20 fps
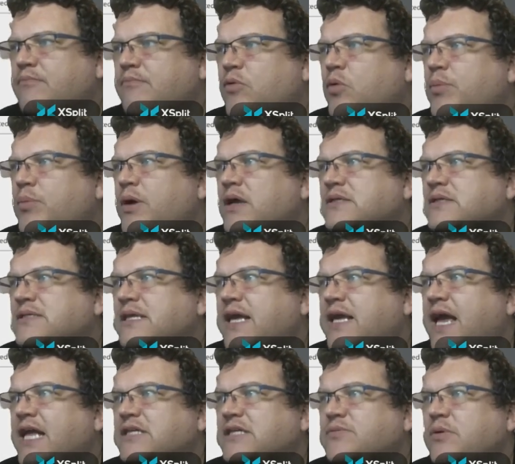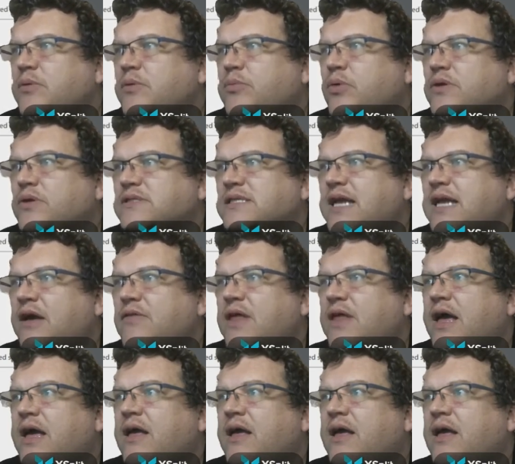more personal engagement being pointed out there.